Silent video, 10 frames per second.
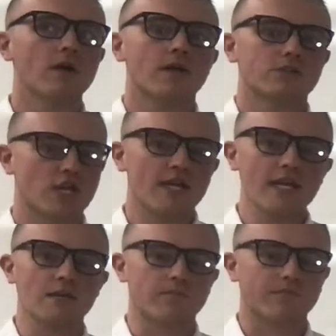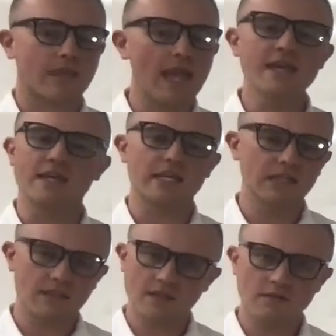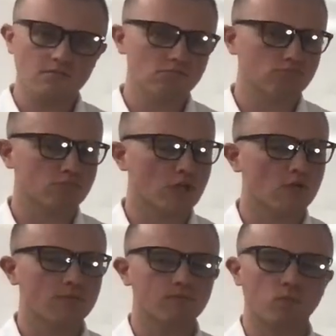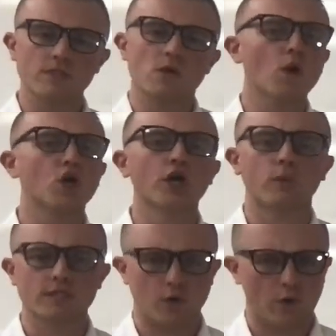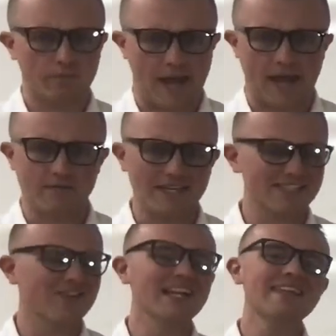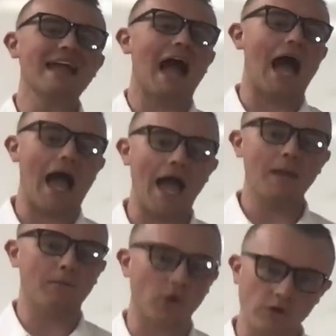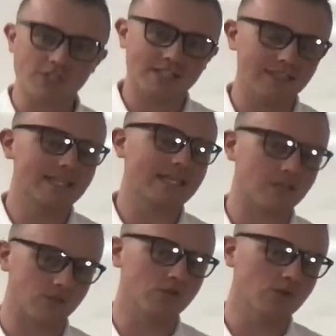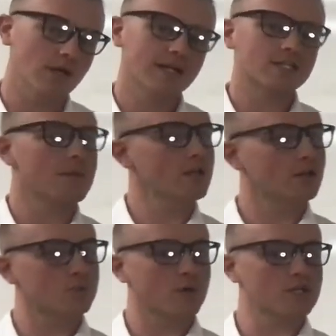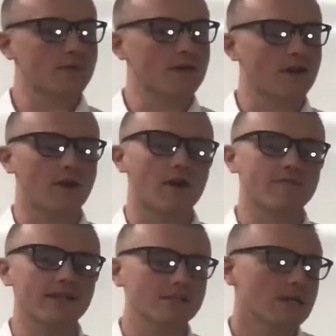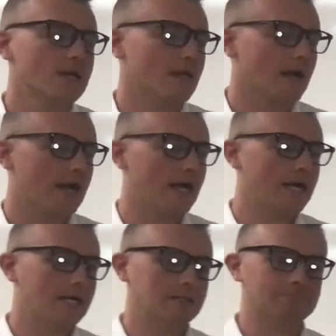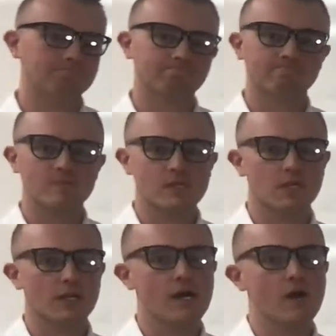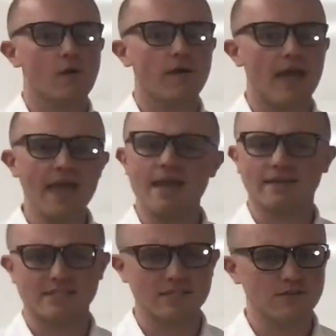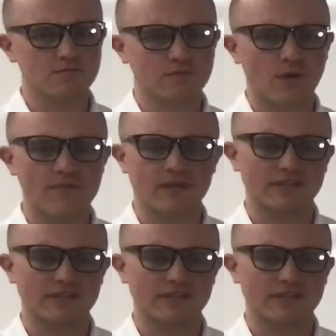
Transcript: Check in. Hey, anything, what's going good? What's going bad? Is there anything I personally can do to make your experience better at our event? Hey, I see you don't have any,